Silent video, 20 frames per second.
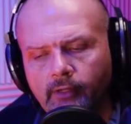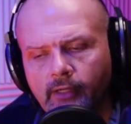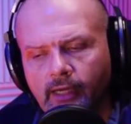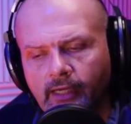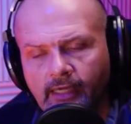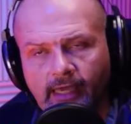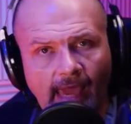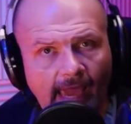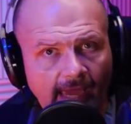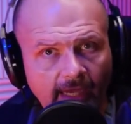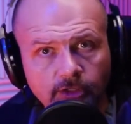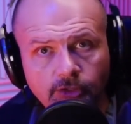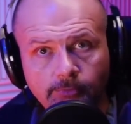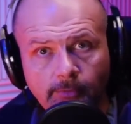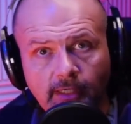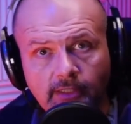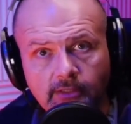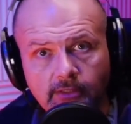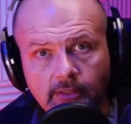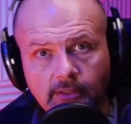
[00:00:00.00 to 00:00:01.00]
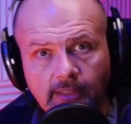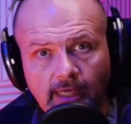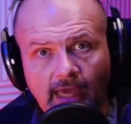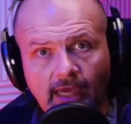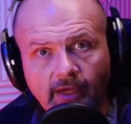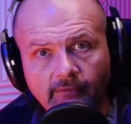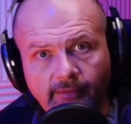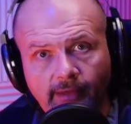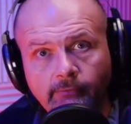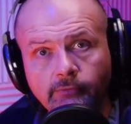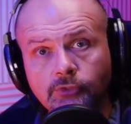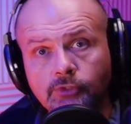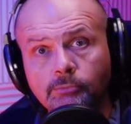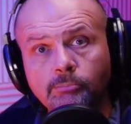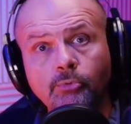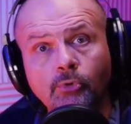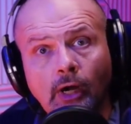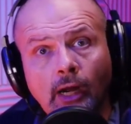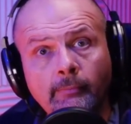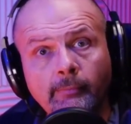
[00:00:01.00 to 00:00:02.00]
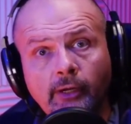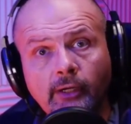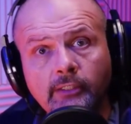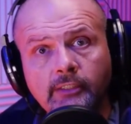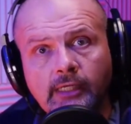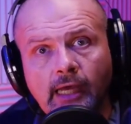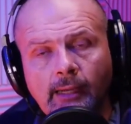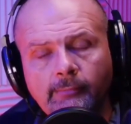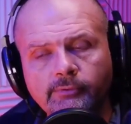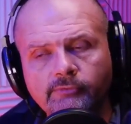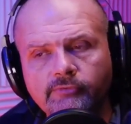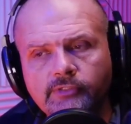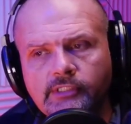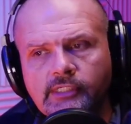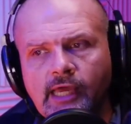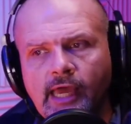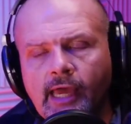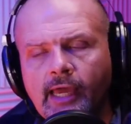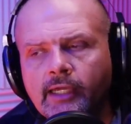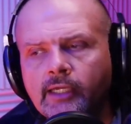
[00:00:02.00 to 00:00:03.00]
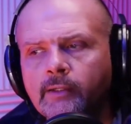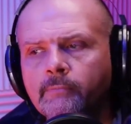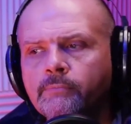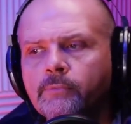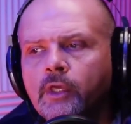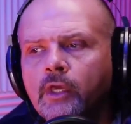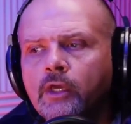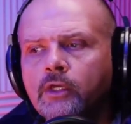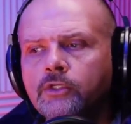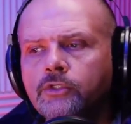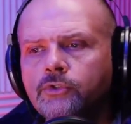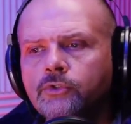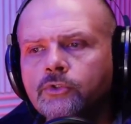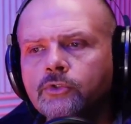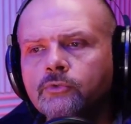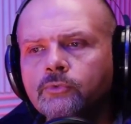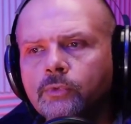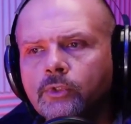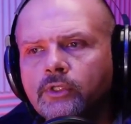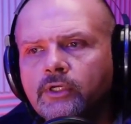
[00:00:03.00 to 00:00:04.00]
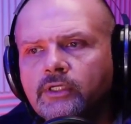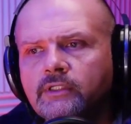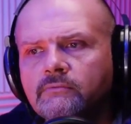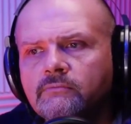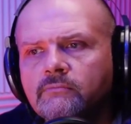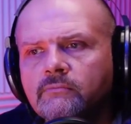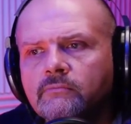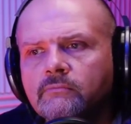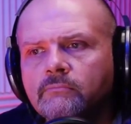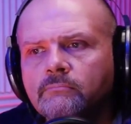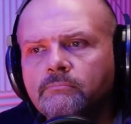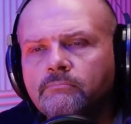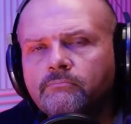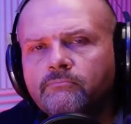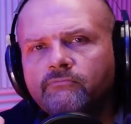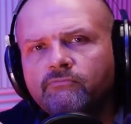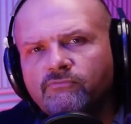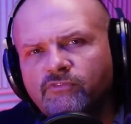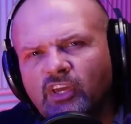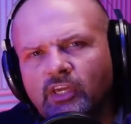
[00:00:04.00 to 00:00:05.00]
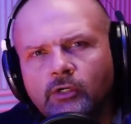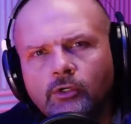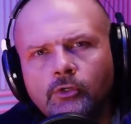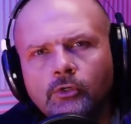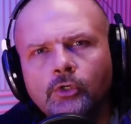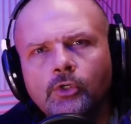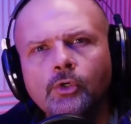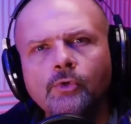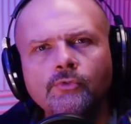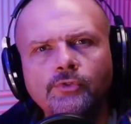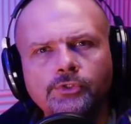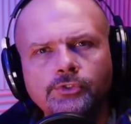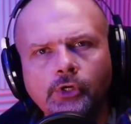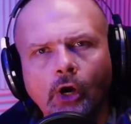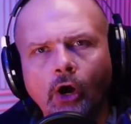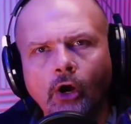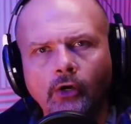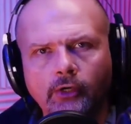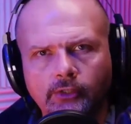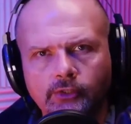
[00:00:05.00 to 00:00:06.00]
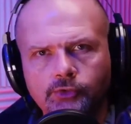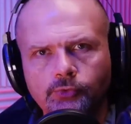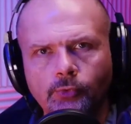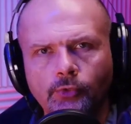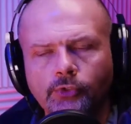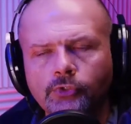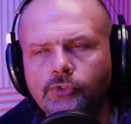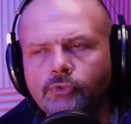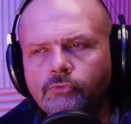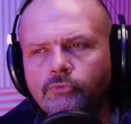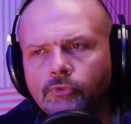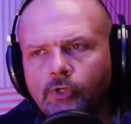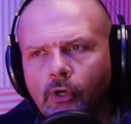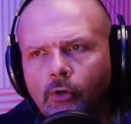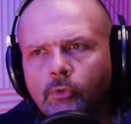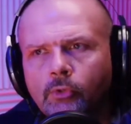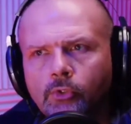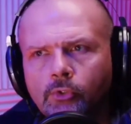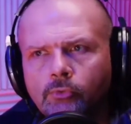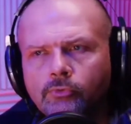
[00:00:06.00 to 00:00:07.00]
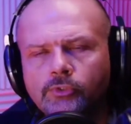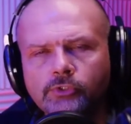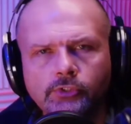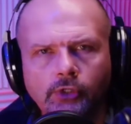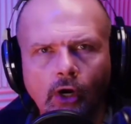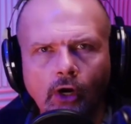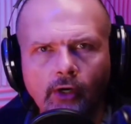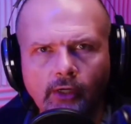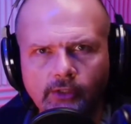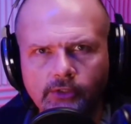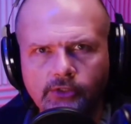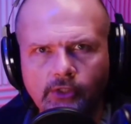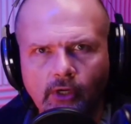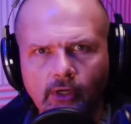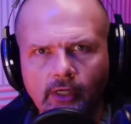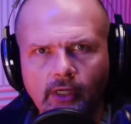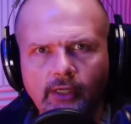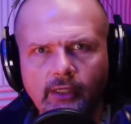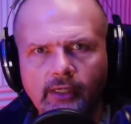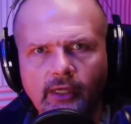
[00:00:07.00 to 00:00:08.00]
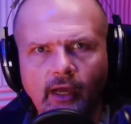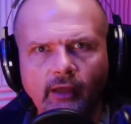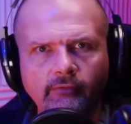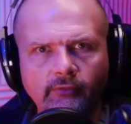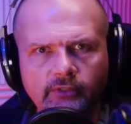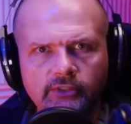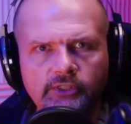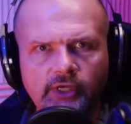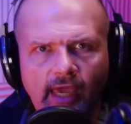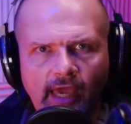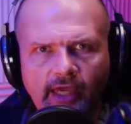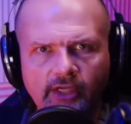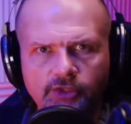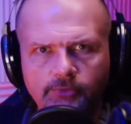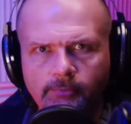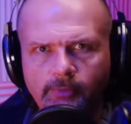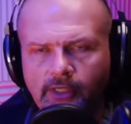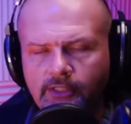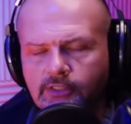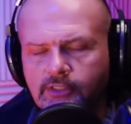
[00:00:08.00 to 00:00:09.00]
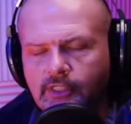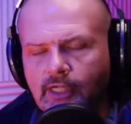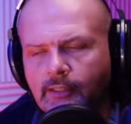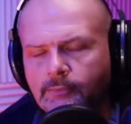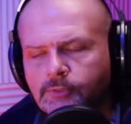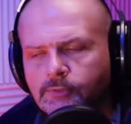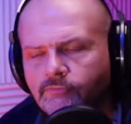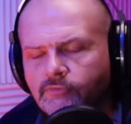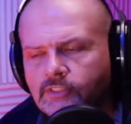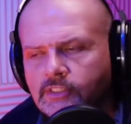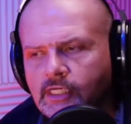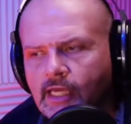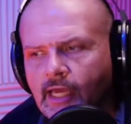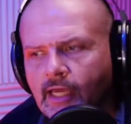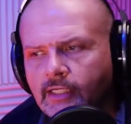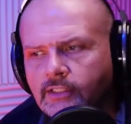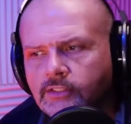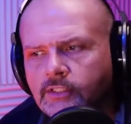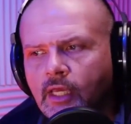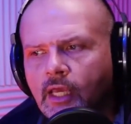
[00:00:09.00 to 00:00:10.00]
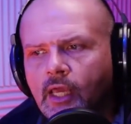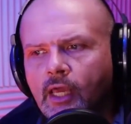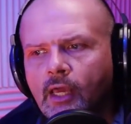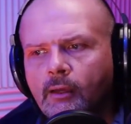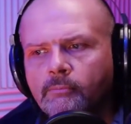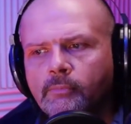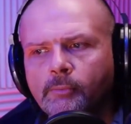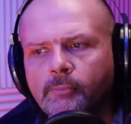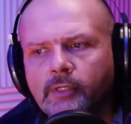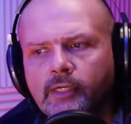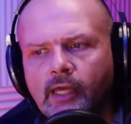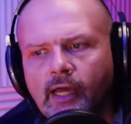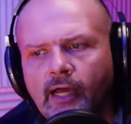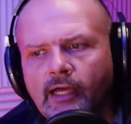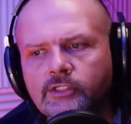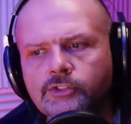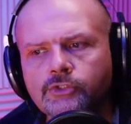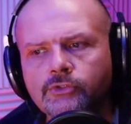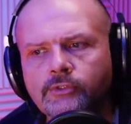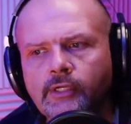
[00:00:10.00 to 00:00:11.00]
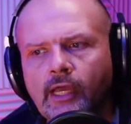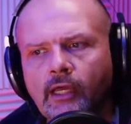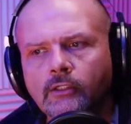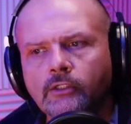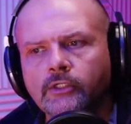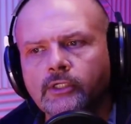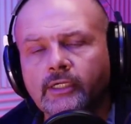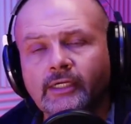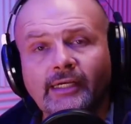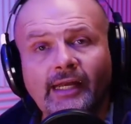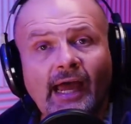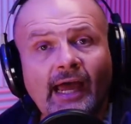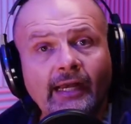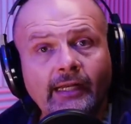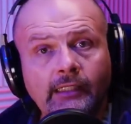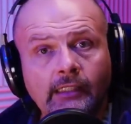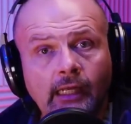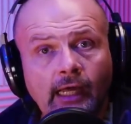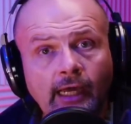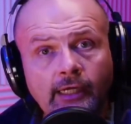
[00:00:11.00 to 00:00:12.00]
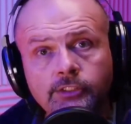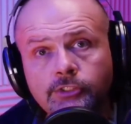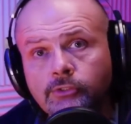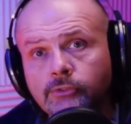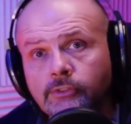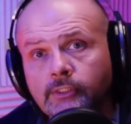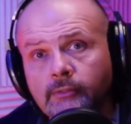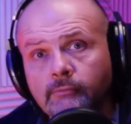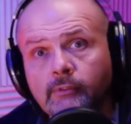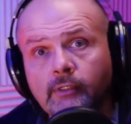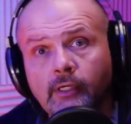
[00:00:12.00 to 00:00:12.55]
a cash-based attack, if that was the primary type of attack, you could really finger who the targets were. You know who the targets are on these cash-based types of attacks. But because you're now looking at an ideological